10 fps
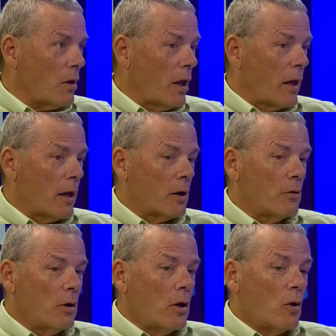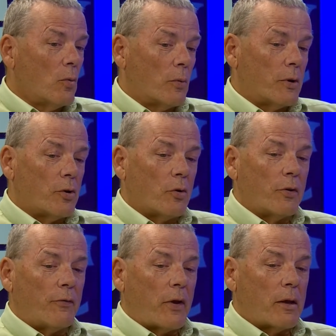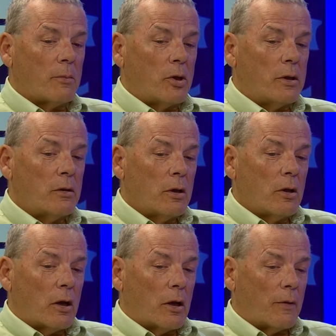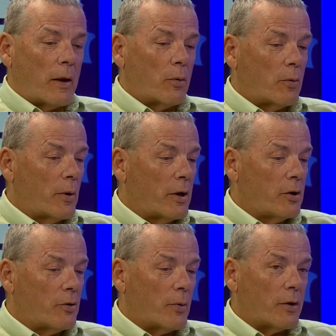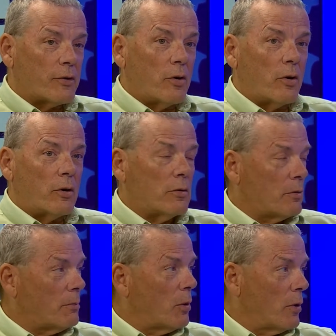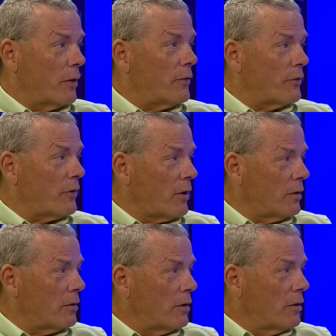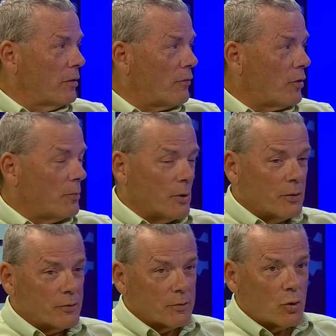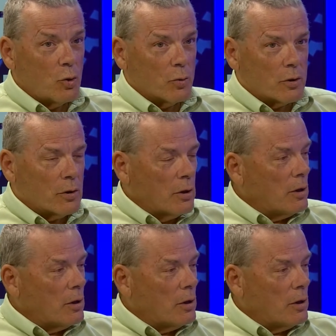And when we told the family, they were ready to rescue my wife and son from this kook.